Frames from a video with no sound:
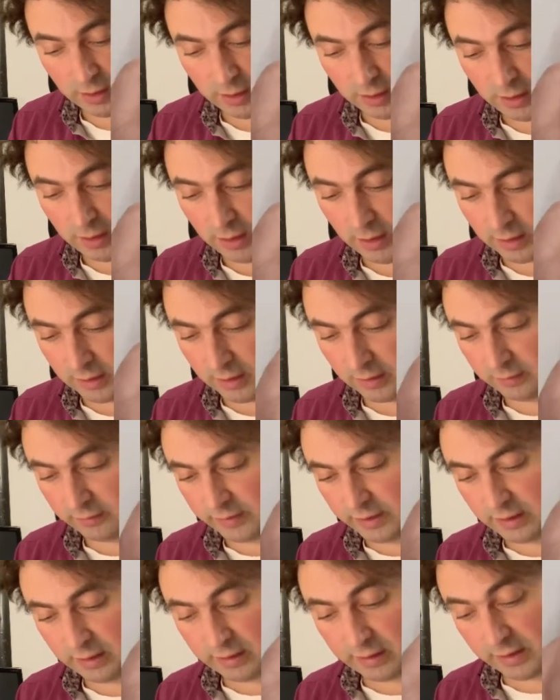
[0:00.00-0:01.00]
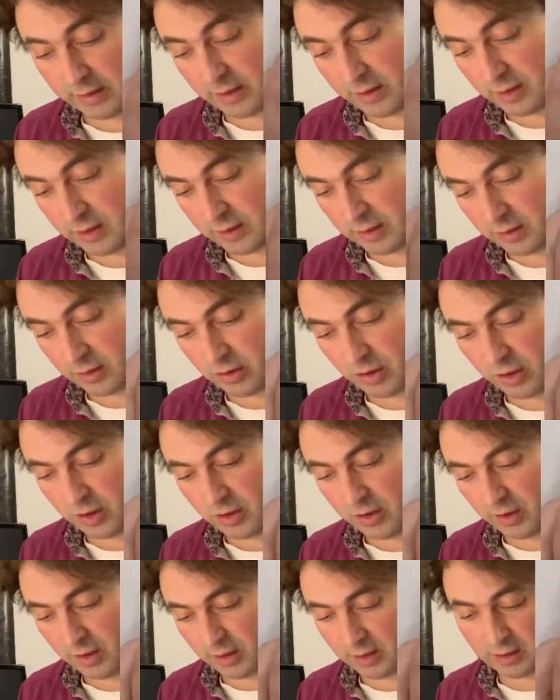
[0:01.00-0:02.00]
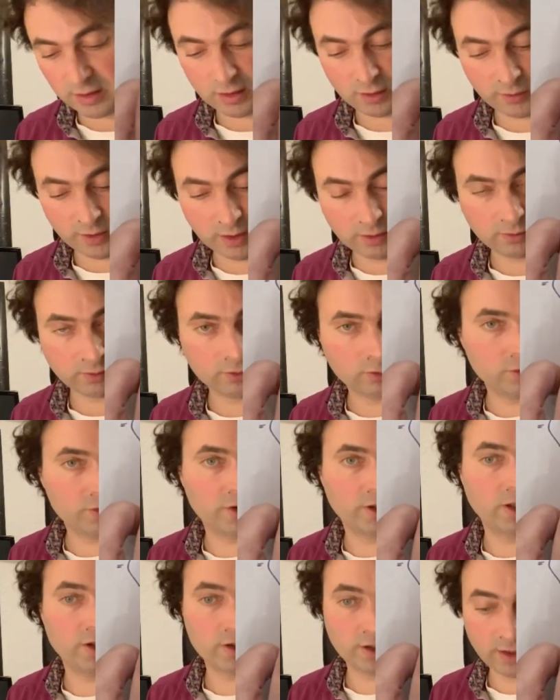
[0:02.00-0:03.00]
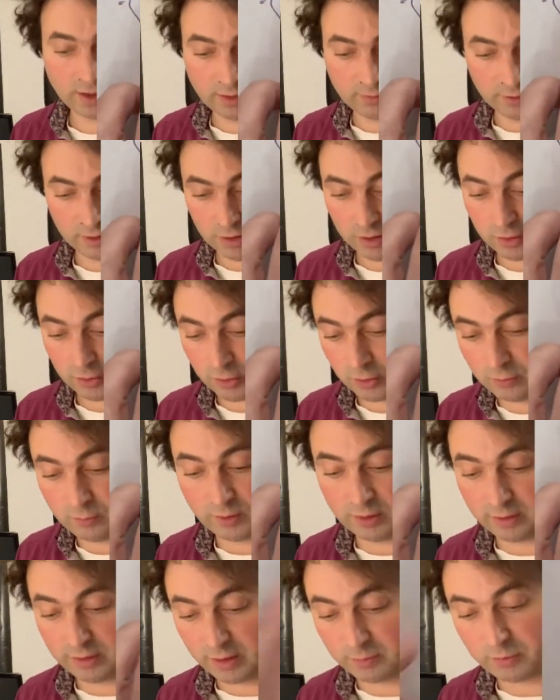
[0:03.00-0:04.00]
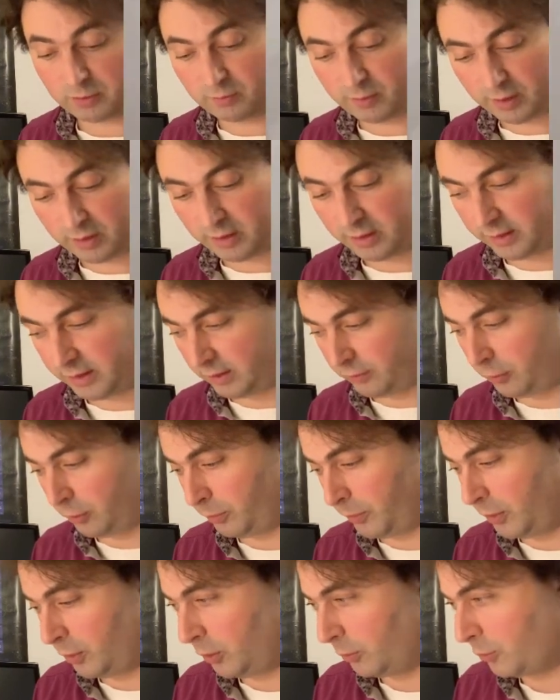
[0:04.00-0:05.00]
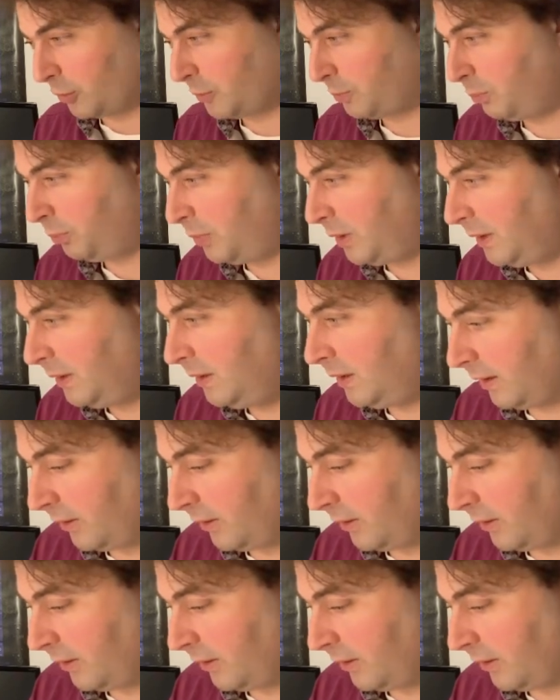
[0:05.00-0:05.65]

and then realize that gj is now equal to gj, which is just 1 times 1, and therefore becomes p and